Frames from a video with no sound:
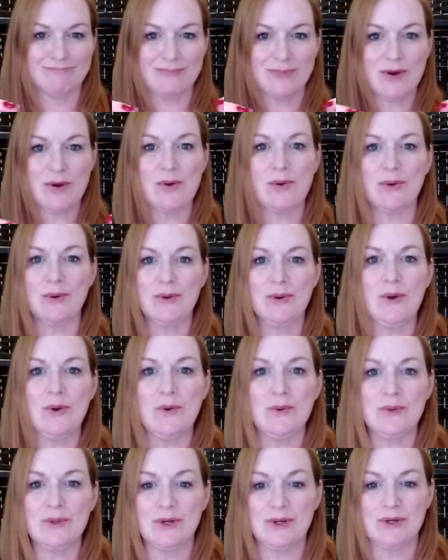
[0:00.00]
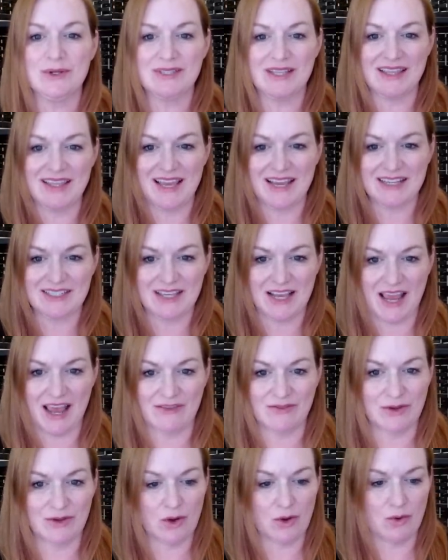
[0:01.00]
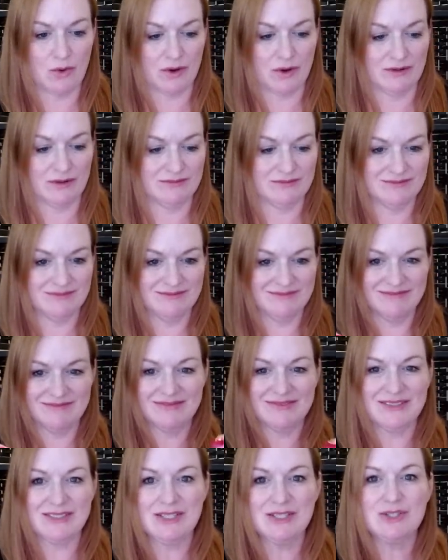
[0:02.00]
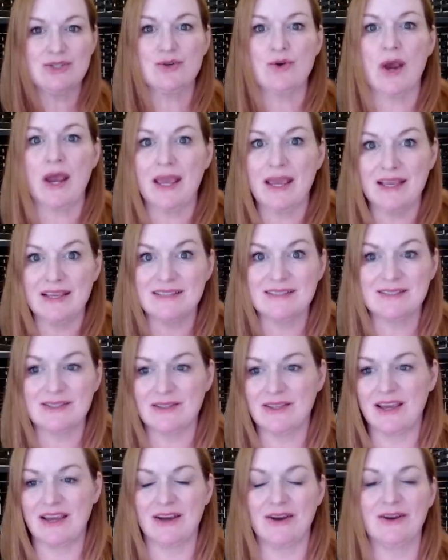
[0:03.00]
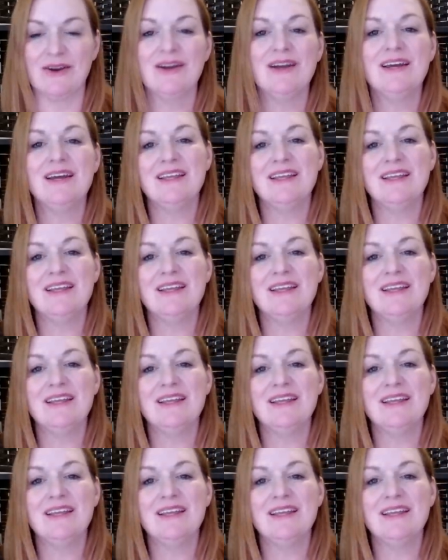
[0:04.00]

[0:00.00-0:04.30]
corn holders, and they actually have the corn trays there.